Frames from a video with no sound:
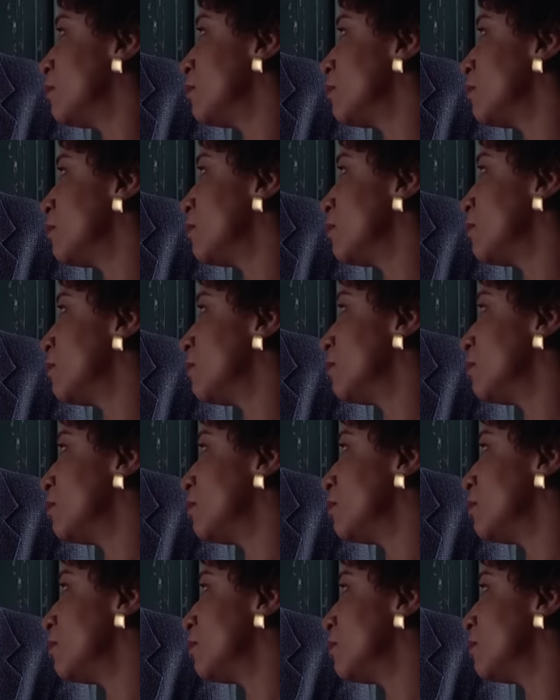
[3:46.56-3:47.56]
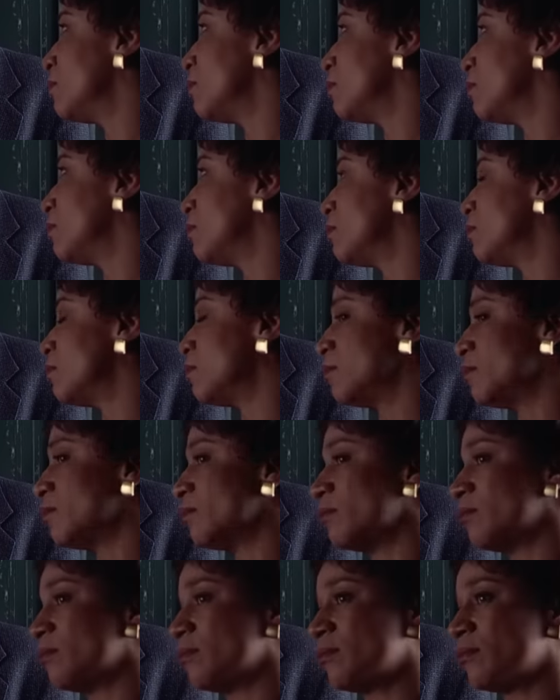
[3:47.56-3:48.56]

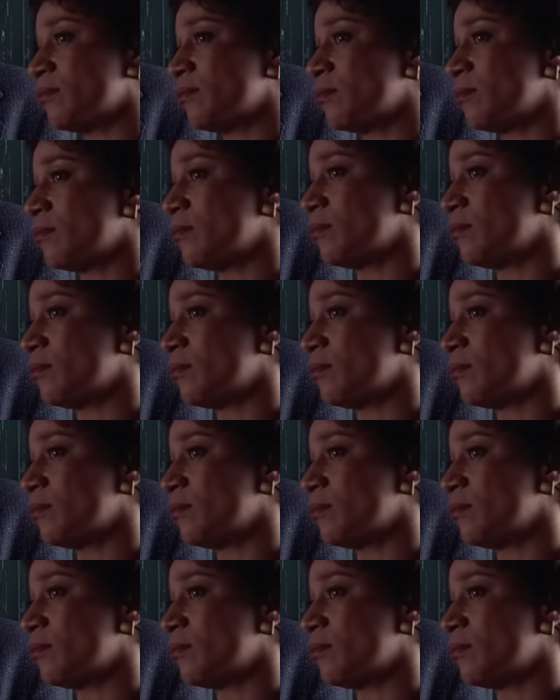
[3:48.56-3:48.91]
(not speaking)